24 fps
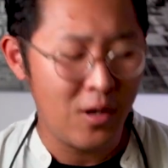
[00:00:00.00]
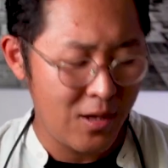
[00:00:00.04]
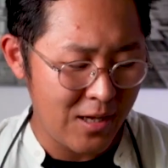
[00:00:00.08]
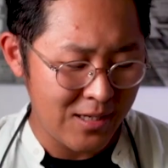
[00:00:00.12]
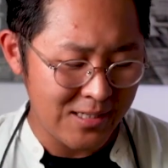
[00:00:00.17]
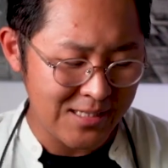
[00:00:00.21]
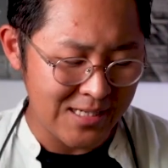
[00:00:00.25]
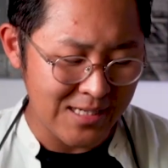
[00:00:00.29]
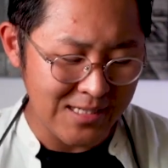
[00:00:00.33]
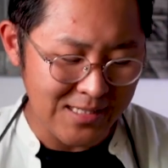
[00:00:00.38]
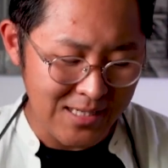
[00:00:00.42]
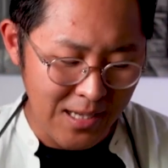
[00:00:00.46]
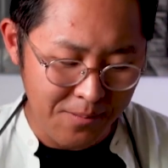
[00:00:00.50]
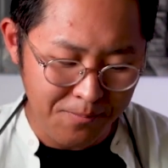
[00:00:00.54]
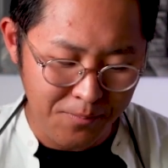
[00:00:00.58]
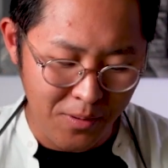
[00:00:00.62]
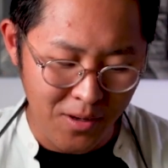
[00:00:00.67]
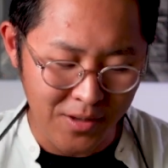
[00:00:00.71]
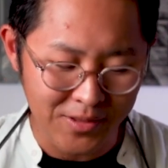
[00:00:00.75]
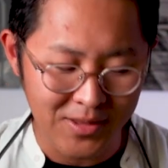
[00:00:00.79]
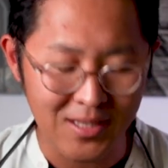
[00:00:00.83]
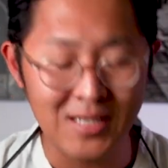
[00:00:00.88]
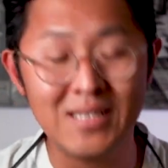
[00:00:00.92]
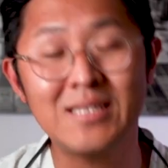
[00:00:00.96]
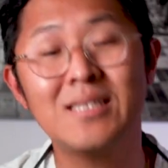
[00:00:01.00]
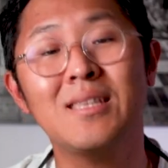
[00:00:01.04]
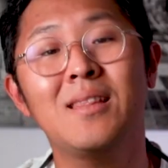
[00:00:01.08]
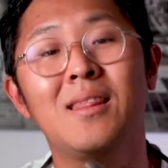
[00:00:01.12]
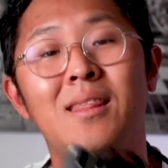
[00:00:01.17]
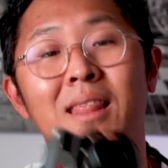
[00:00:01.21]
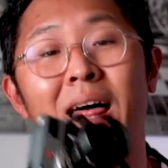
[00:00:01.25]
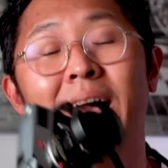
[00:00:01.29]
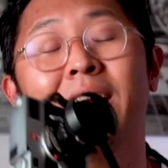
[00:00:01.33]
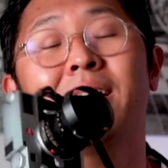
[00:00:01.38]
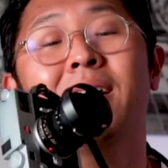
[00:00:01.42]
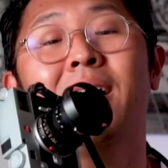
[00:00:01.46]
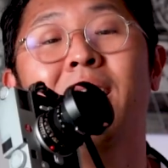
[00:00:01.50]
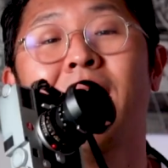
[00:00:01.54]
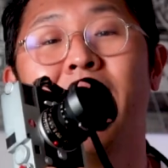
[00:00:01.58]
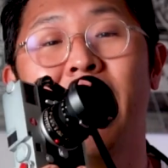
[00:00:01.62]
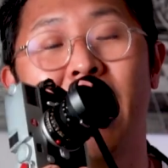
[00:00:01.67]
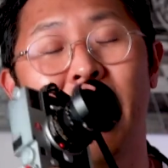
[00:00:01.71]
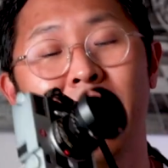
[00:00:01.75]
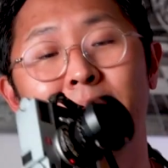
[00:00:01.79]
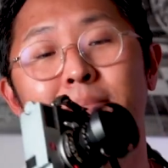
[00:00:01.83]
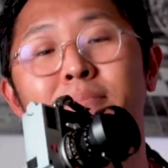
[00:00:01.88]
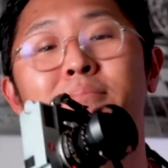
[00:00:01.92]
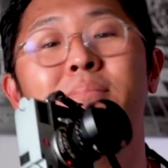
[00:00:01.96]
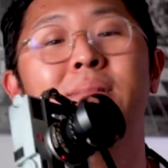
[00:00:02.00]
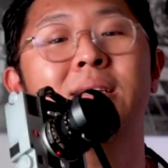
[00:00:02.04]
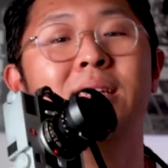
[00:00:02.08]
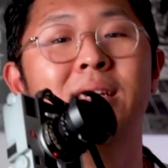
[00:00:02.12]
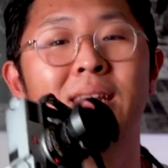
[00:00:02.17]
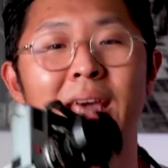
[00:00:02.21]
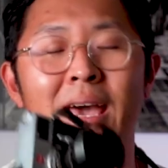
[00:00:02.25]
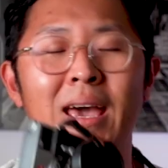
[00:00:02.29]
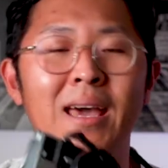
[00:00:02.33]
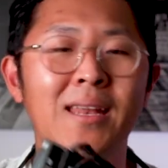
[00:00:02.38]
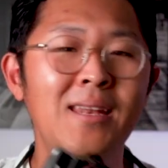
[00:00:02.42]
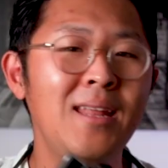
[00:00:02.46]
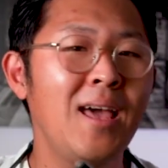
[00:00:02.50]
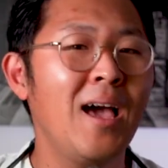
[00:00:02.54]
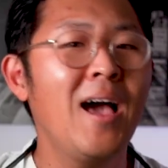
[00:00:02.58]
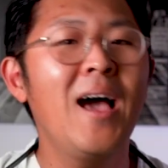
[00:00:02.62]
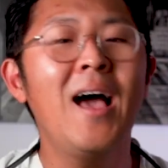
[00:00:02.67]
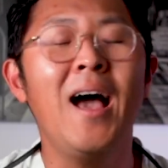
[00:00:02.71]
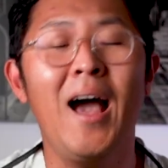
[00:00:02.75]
since I bought this Leica M10,